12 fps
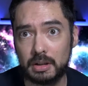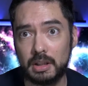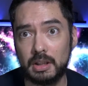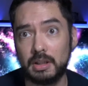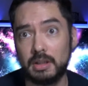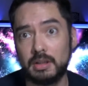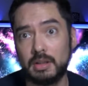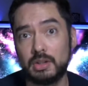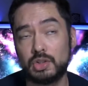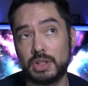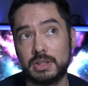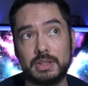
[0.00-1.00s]
and
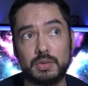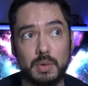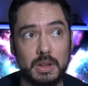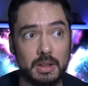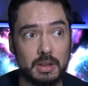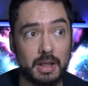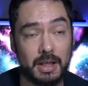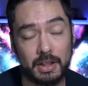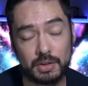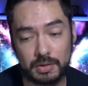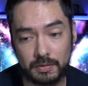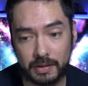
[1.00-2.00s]
just this weekend I
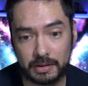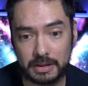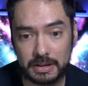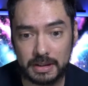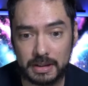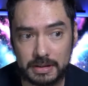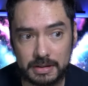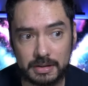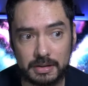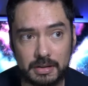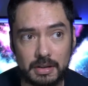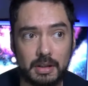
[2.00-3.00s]
actually finally
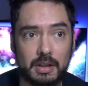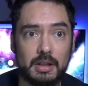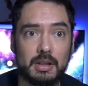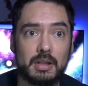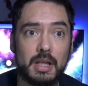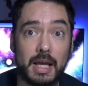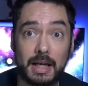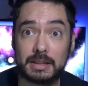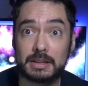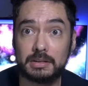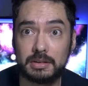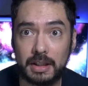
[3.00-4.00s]
tested
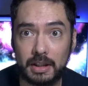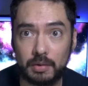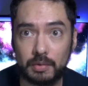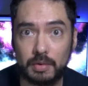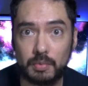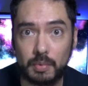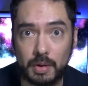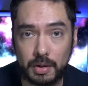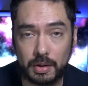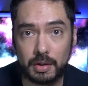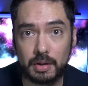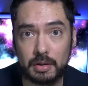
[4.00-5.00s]
Xcloud with
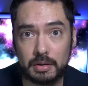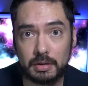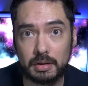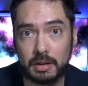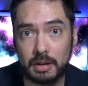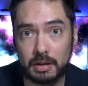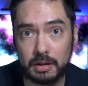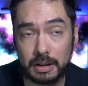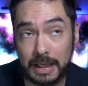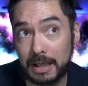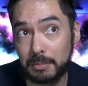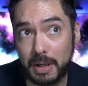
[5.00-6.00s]

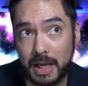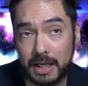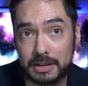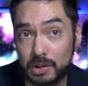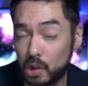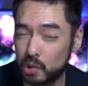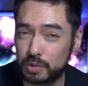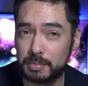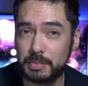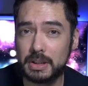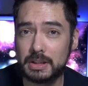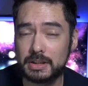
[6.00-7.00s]
Game Pass
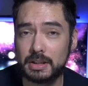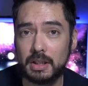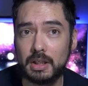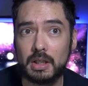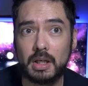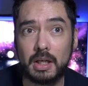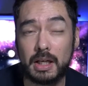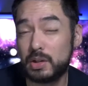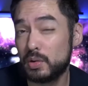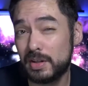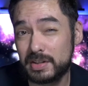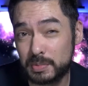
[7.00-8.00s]
Ultimate. And I
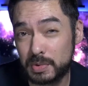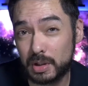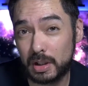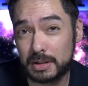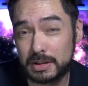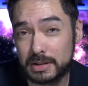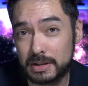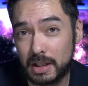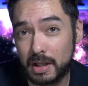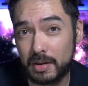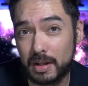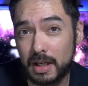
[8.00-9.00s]
do have some thoughts
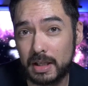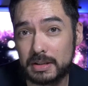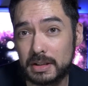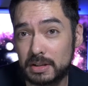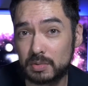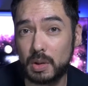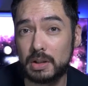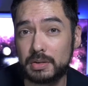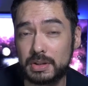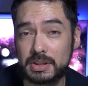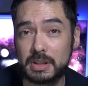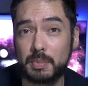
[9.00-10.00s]
on that, as well
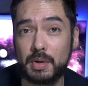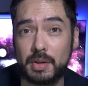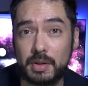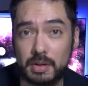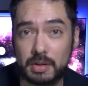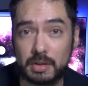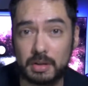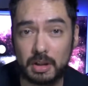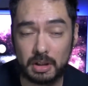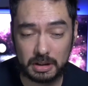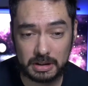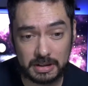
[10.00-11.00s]
as some of the
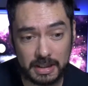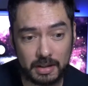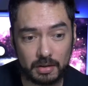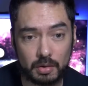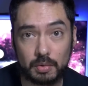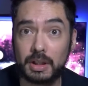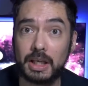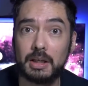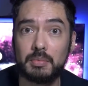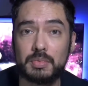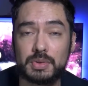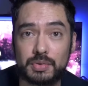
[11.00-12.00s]
standalone
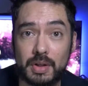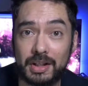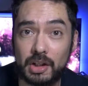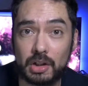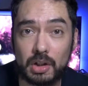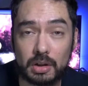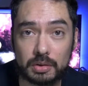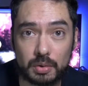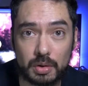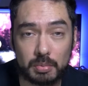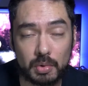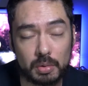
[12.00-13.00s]
games like Call of
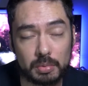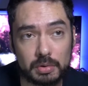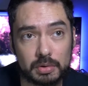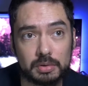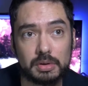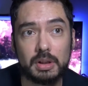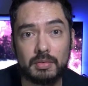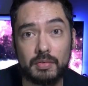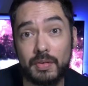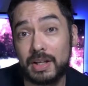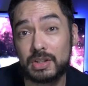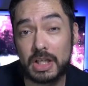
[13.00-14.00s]
Duty Mobile,
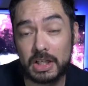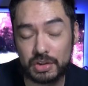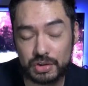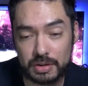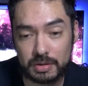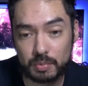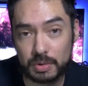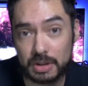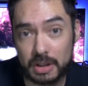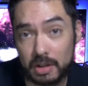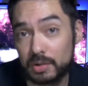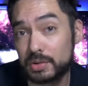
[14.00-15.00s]
Fantasian, which
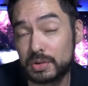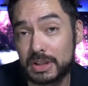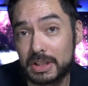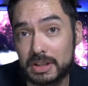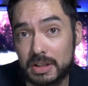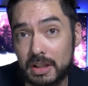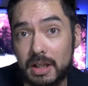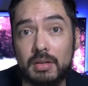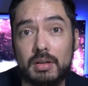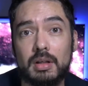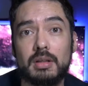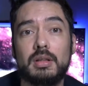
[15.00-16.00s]
I also tested it
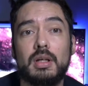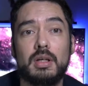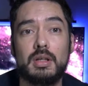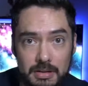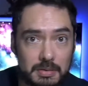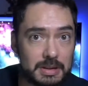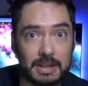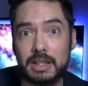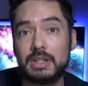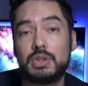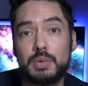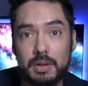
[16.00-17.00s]
out on. Let's get
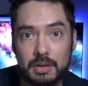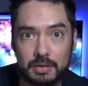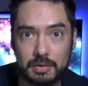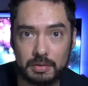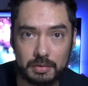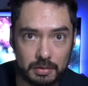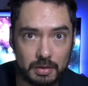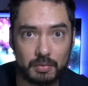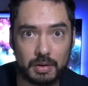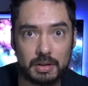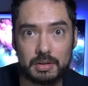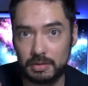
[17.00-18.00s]
into it. You
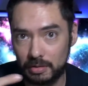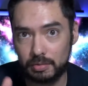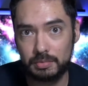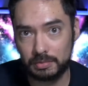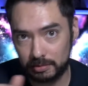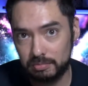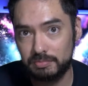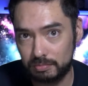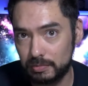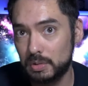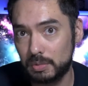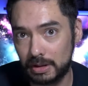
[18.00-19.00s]
already, you
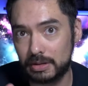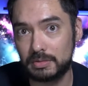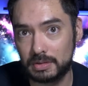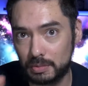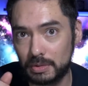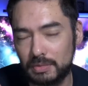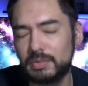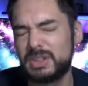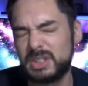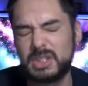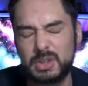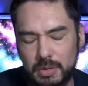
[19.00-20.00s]
want,
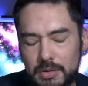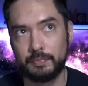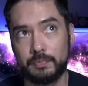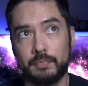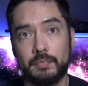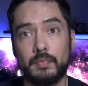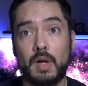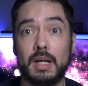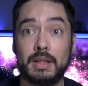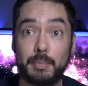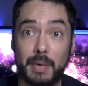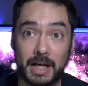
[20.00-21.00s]
let's just do it. All
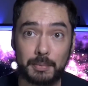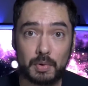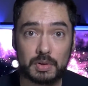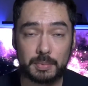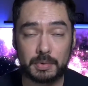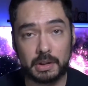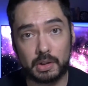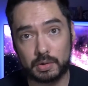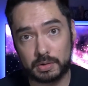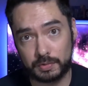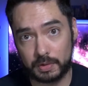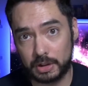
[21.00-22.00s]
right, the Backbone typically
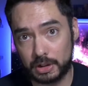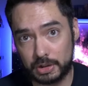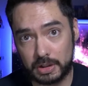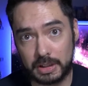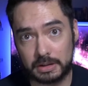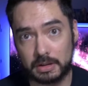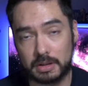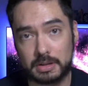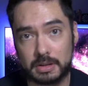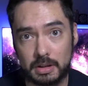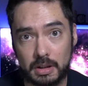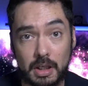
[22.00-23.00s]
goes for $100.
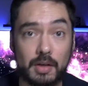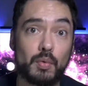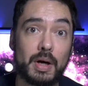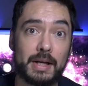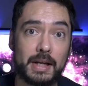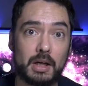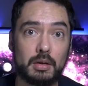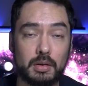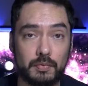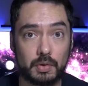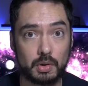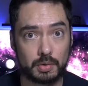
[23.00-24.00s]
And right now,
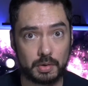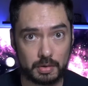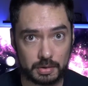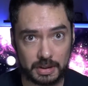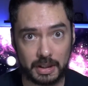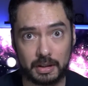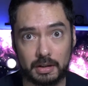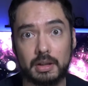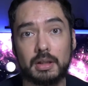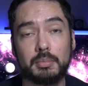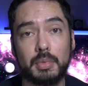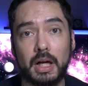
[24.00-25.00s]
if you go to their site
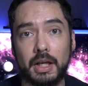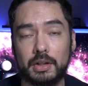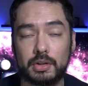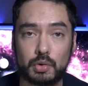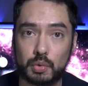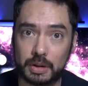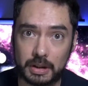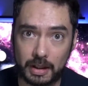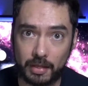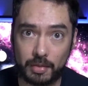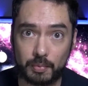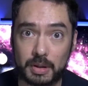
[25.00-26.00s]
and buy it, you can
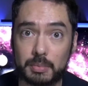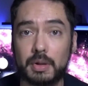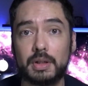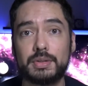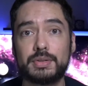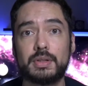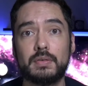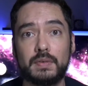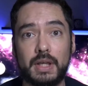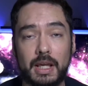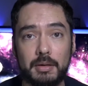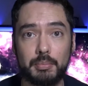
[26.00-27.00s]
get 3 months
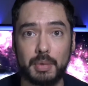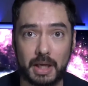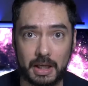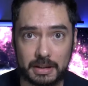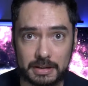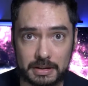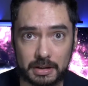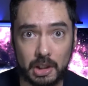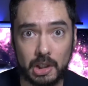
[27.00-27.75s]
of Game Pass